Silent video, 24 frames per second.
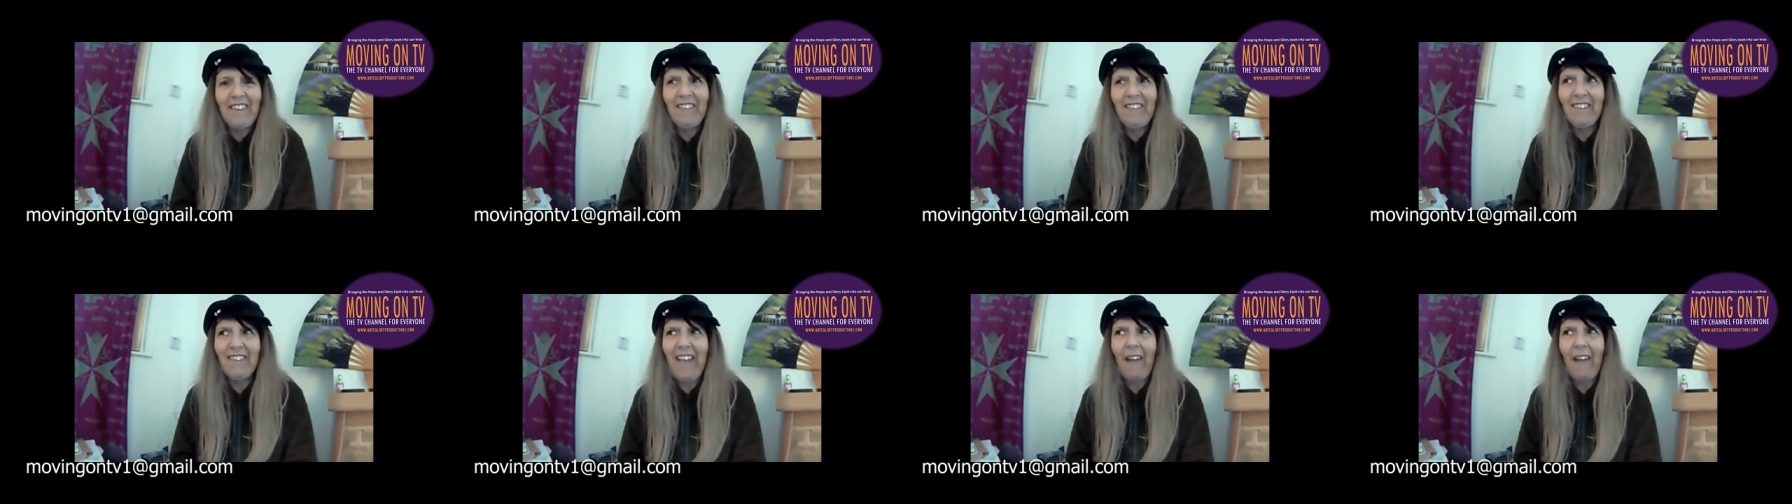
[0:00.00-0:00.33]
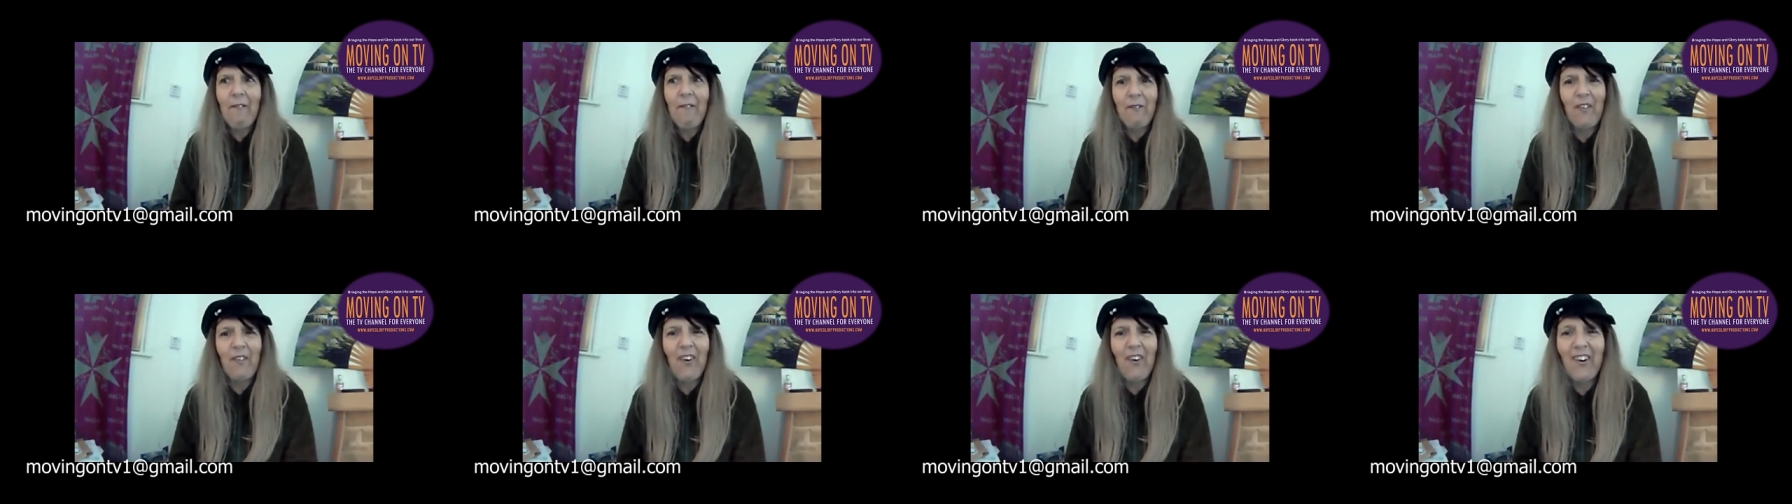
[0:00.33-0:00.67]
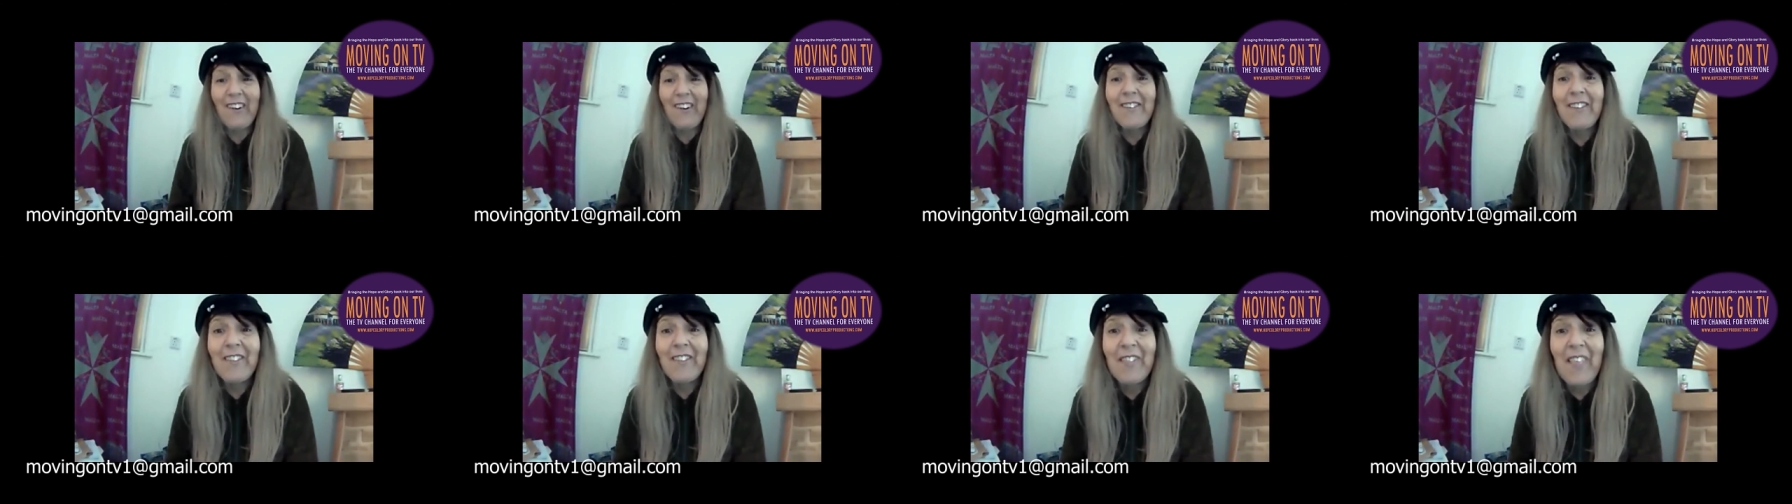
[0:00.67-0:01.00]
you'll get four
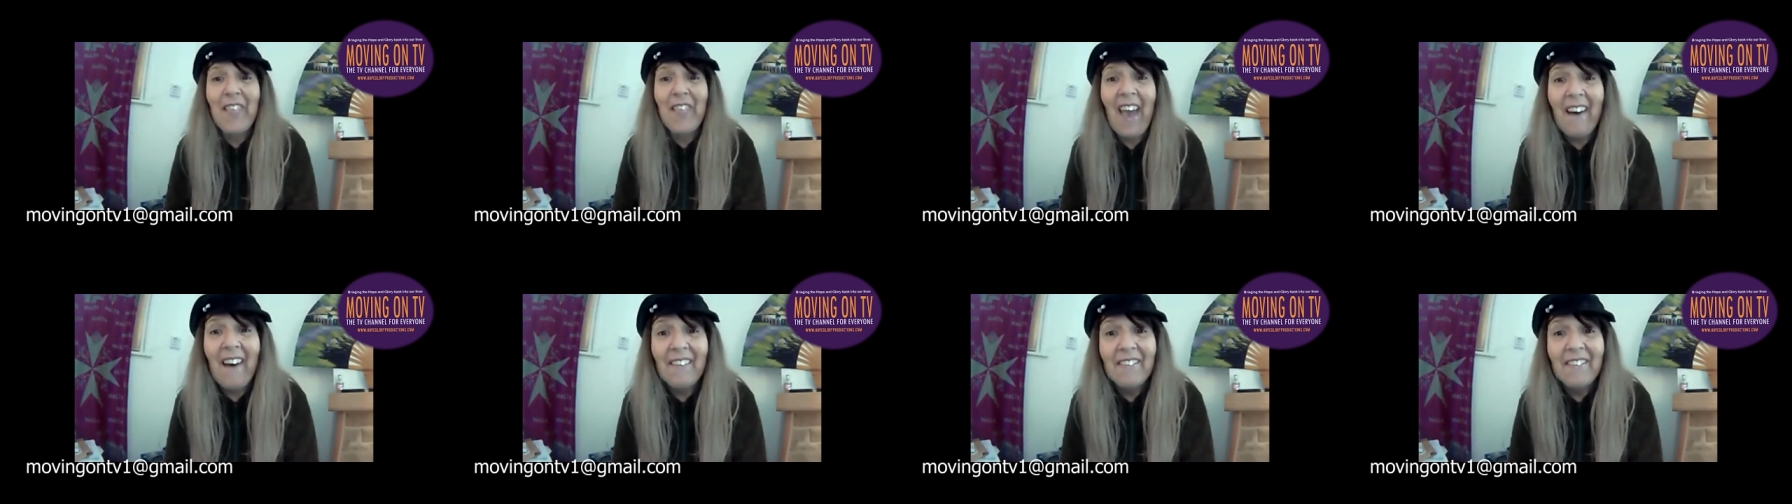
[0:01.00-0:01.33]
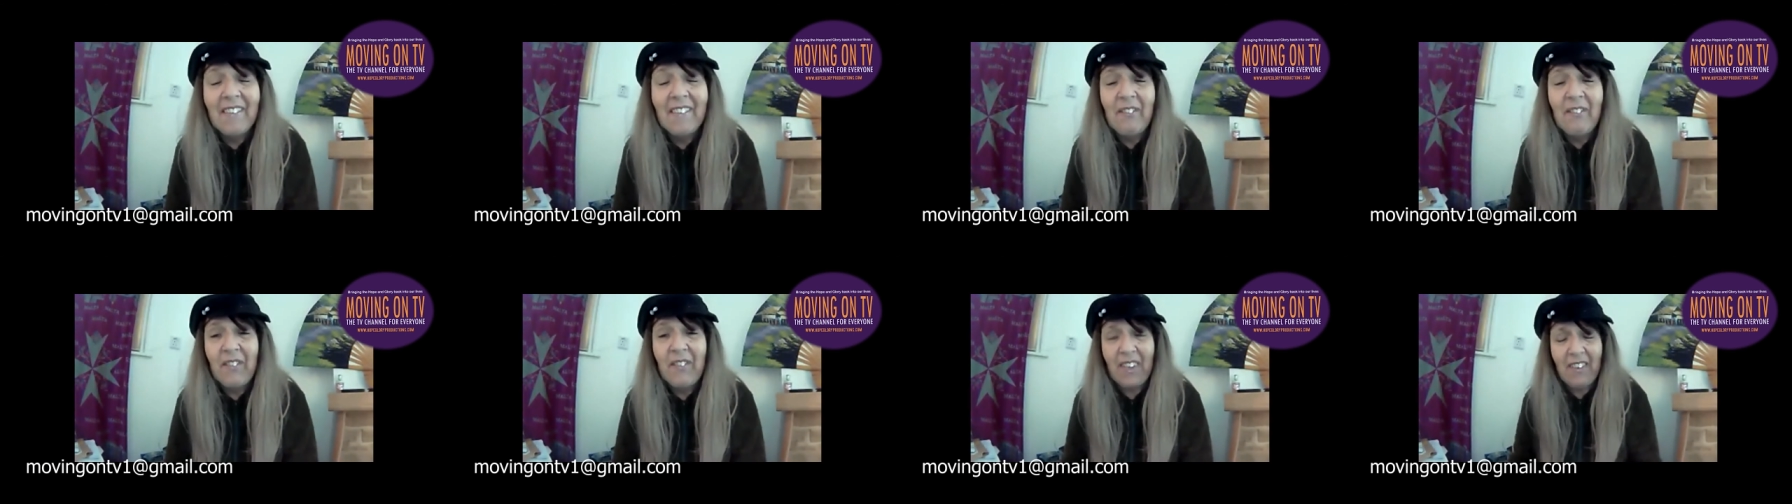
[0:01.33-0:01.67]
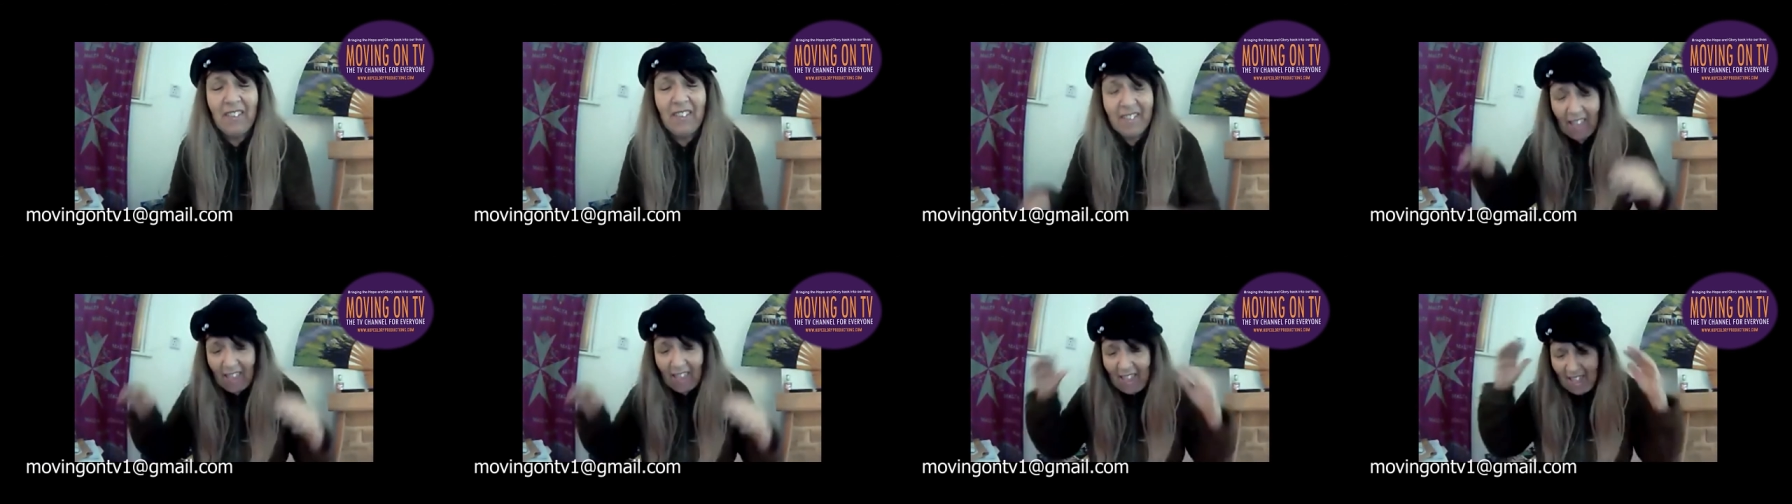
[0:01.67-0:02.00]
hundred thousand
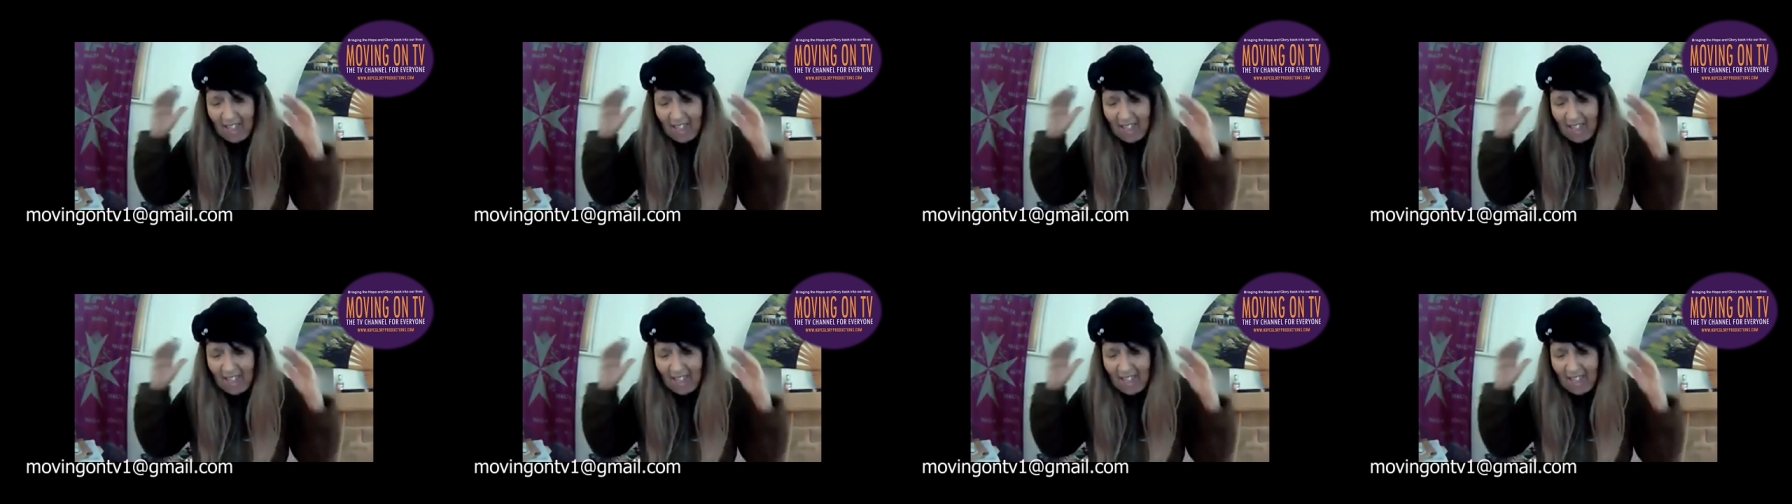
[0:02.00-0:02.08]
views.